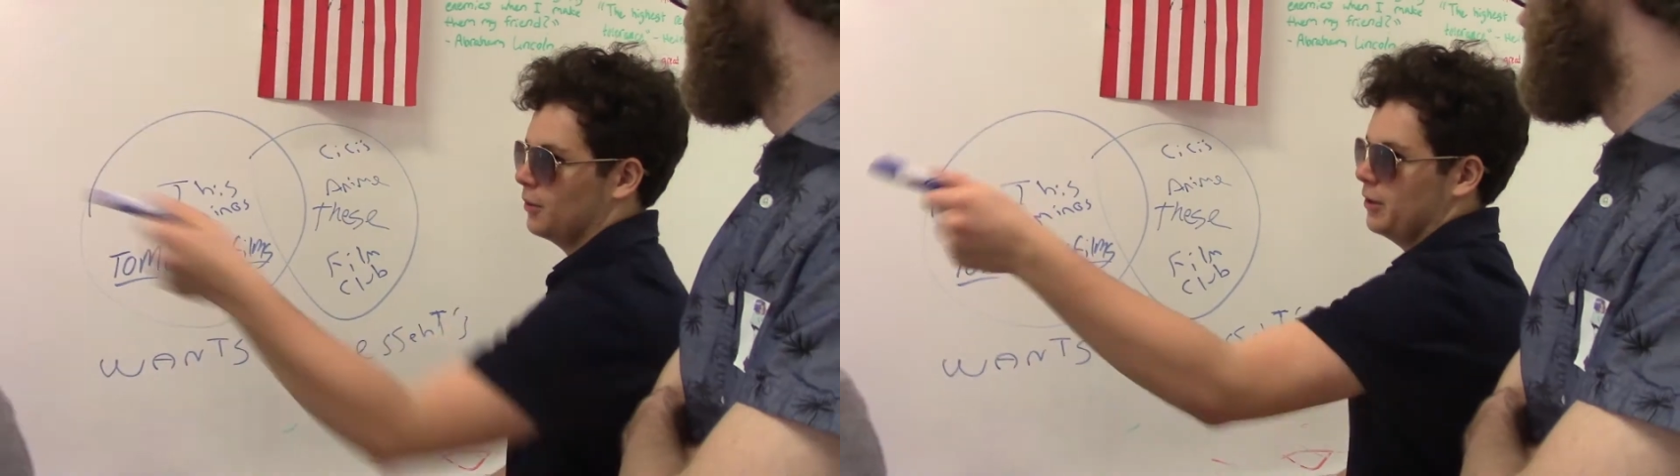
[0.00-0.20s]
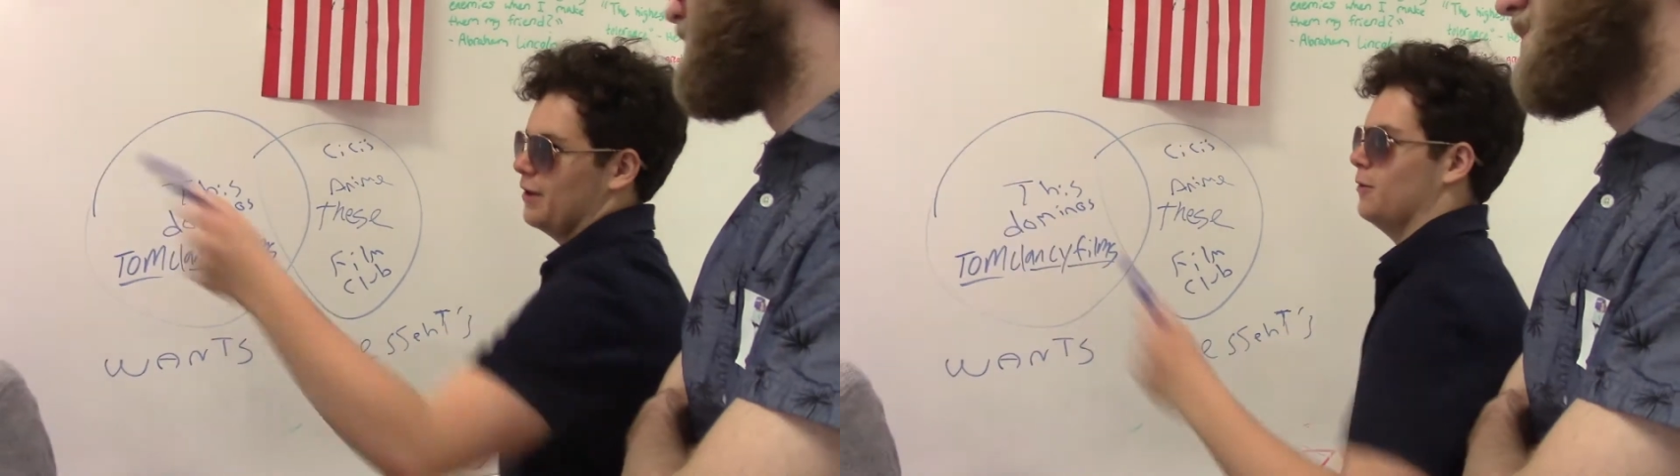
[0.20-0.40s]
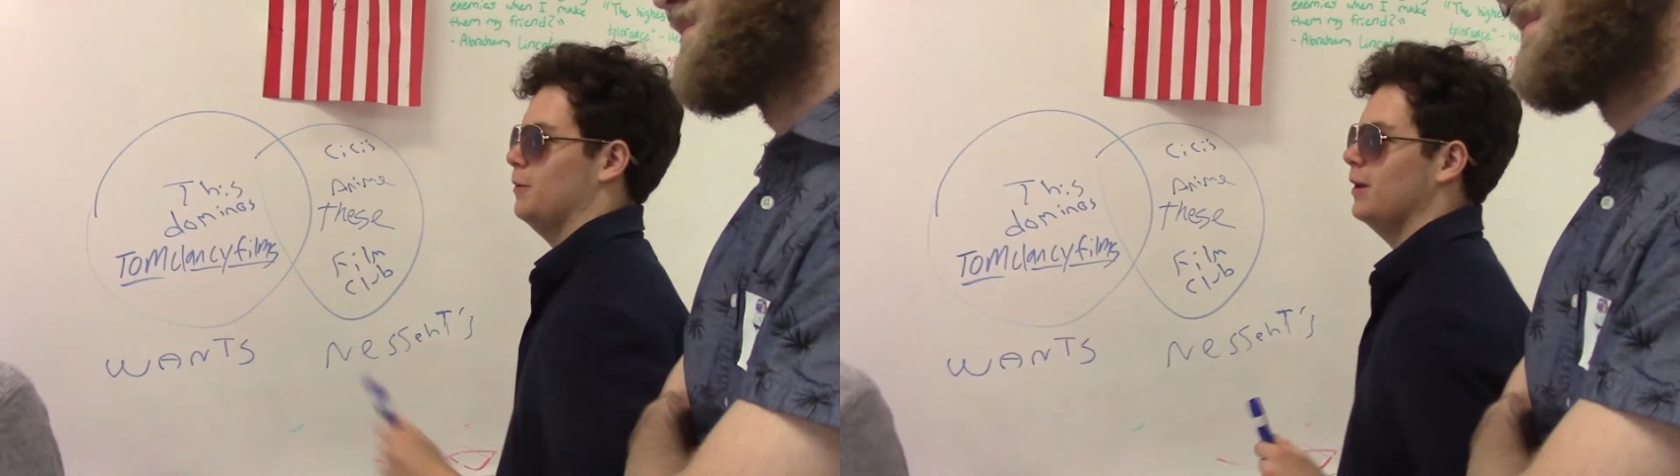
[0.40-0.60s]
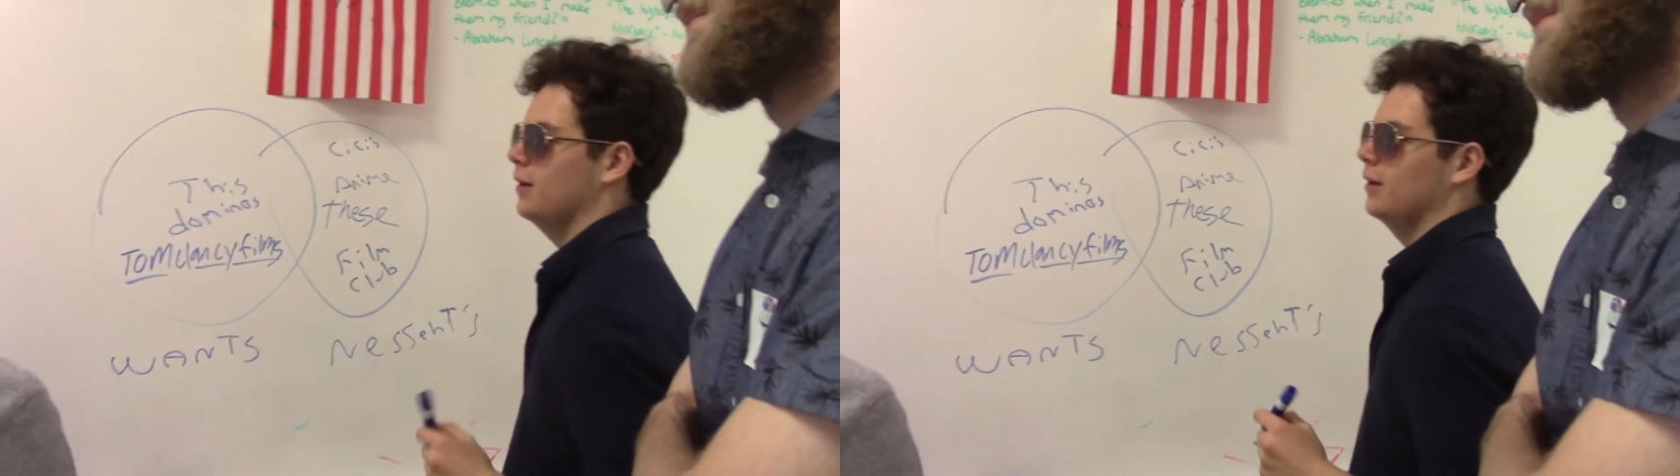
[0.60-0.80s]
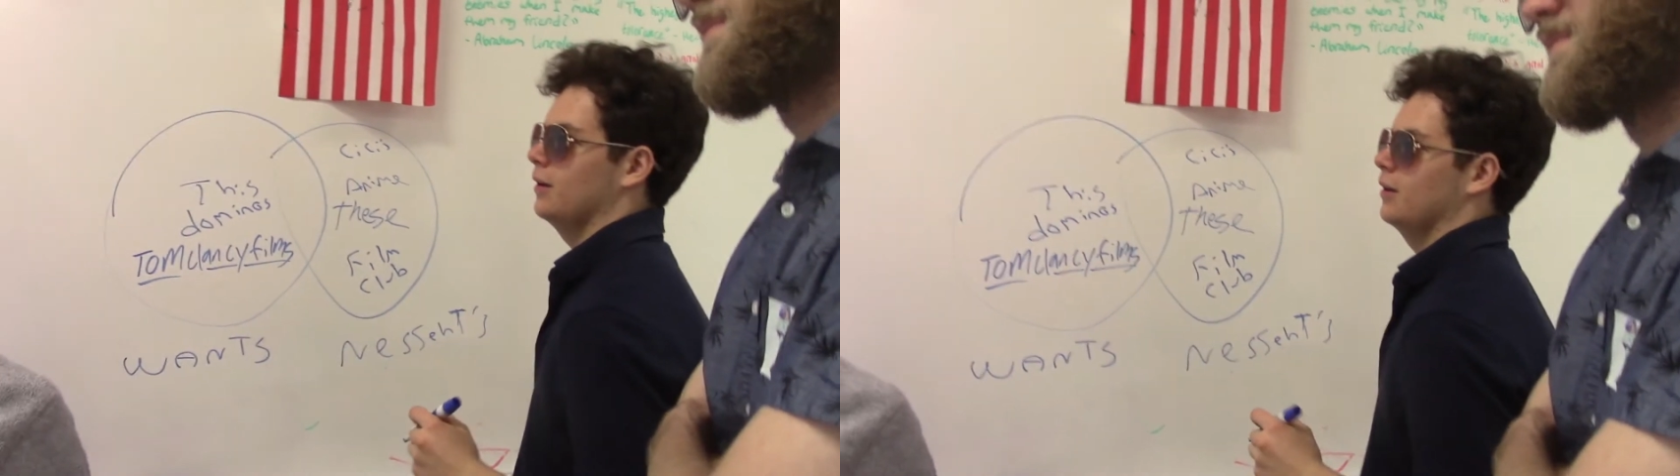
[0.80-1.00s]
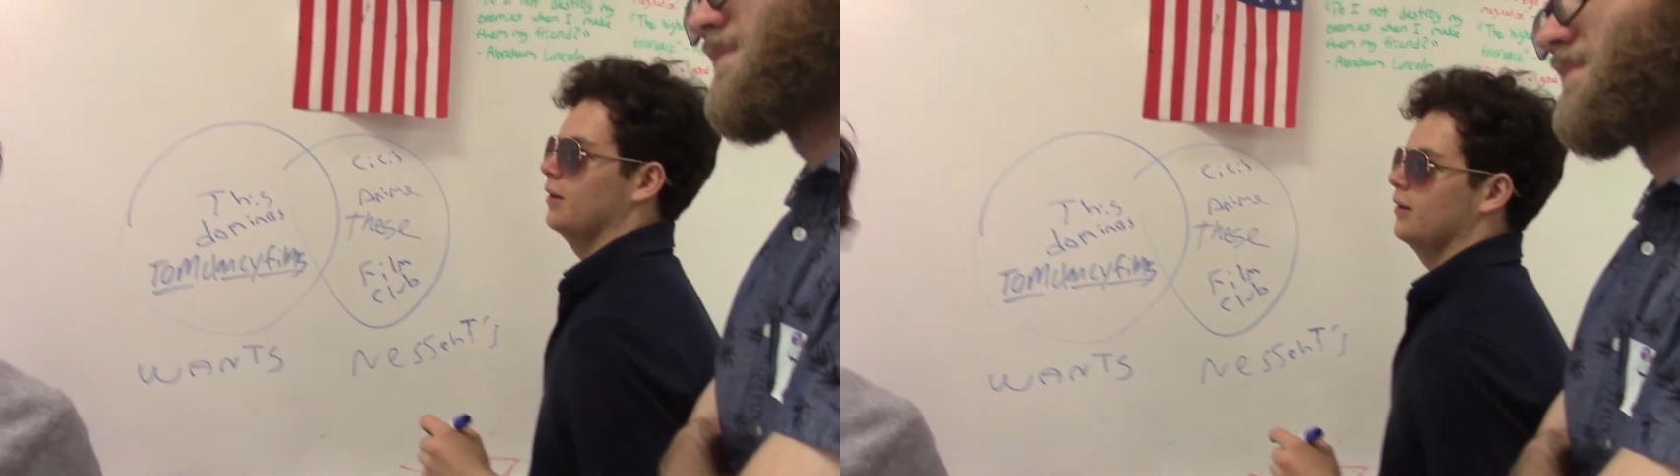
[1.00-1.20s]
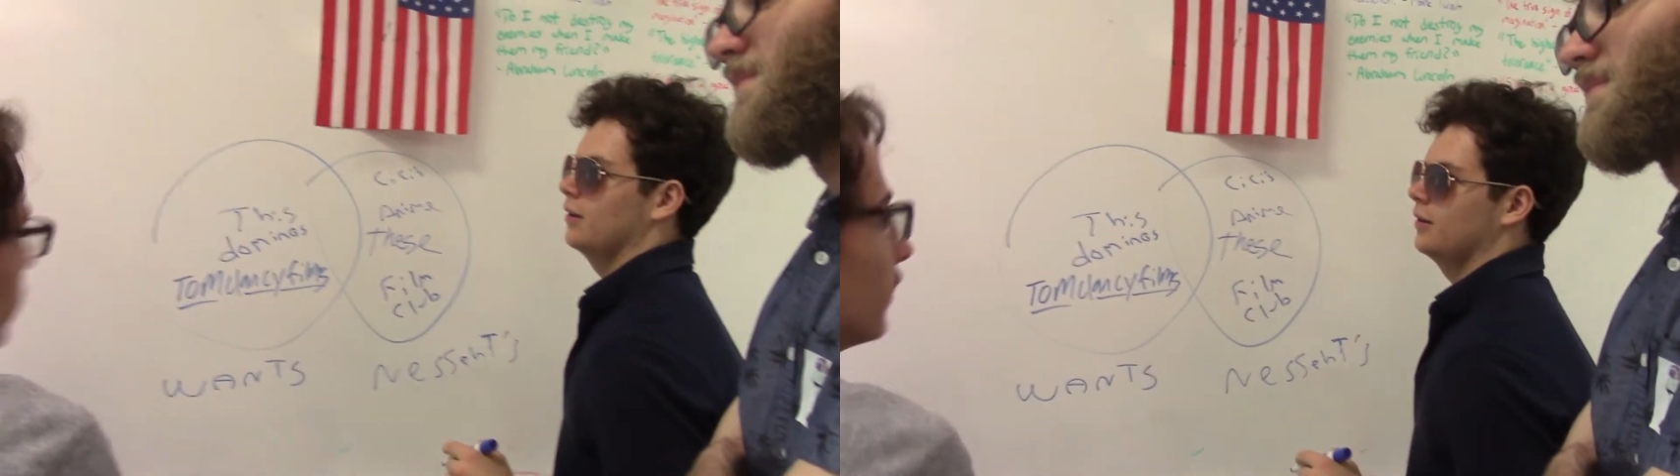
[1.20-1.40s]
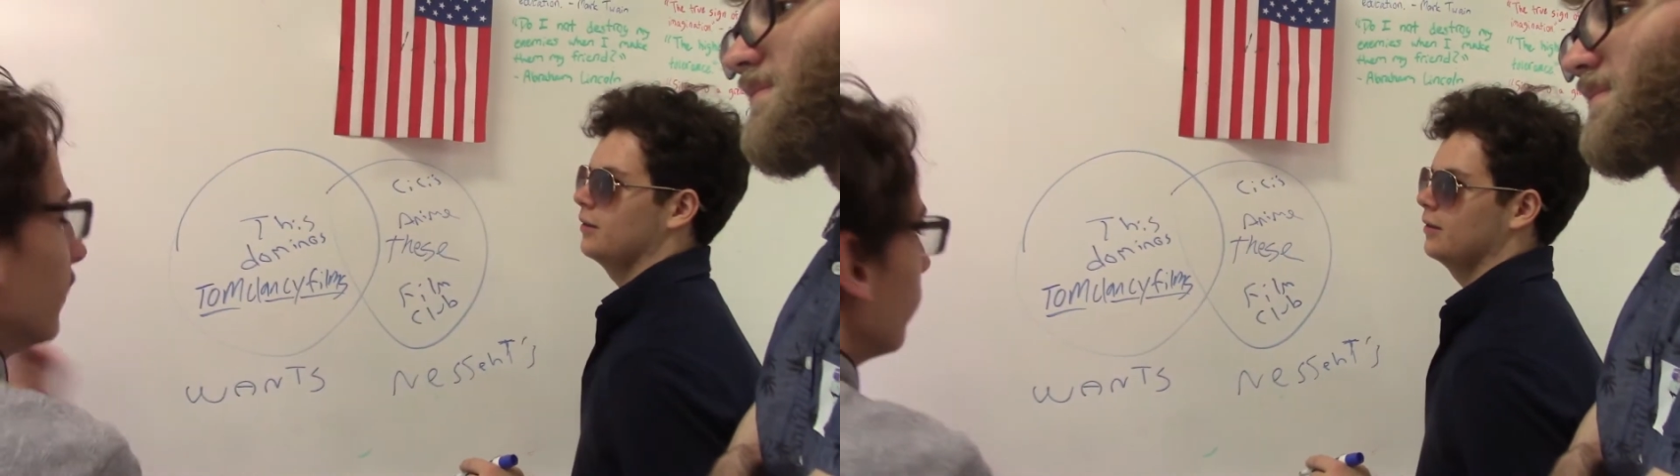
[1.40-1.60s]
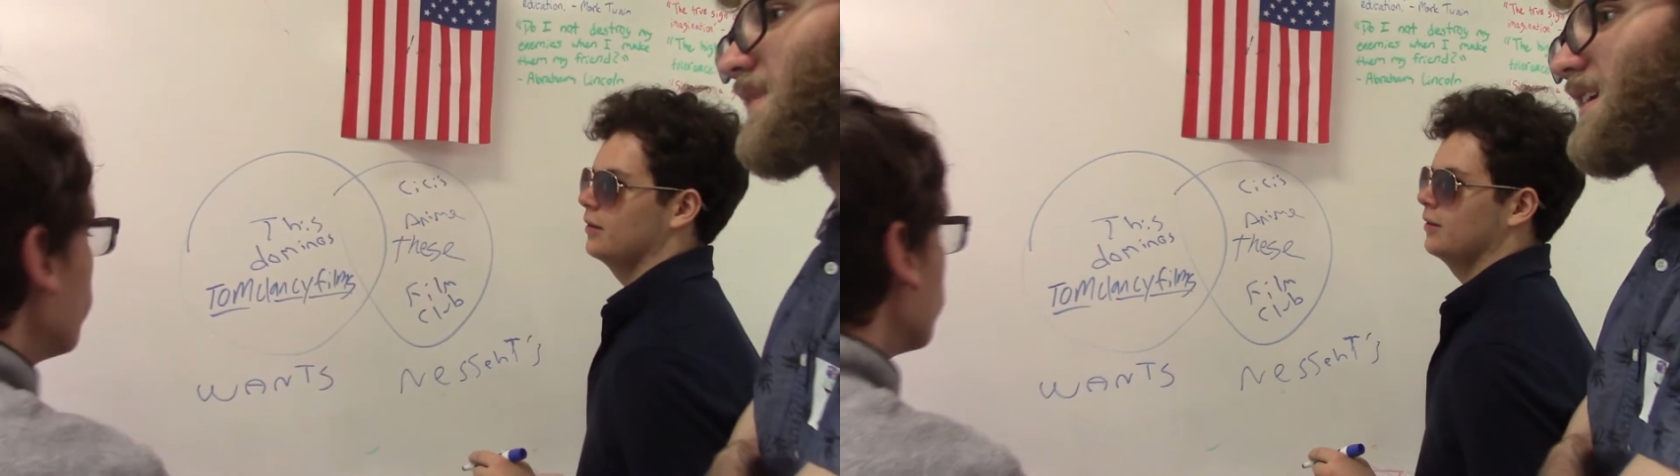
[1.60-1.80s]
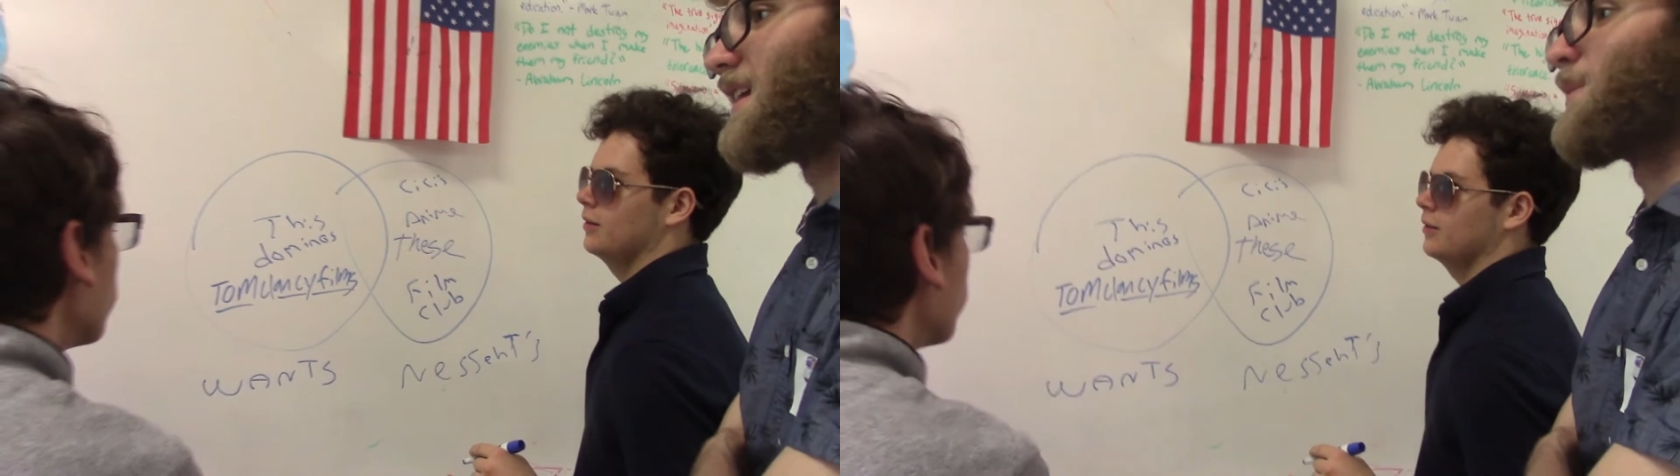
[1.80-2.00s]
do you got for me?
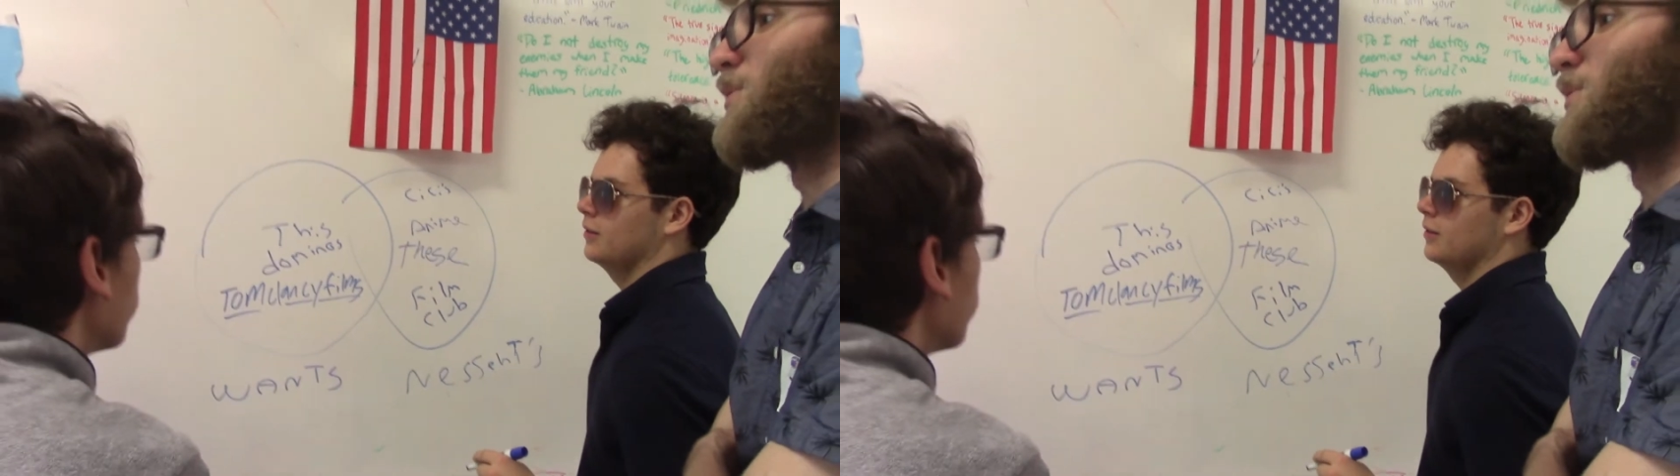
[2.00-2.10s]
Hit me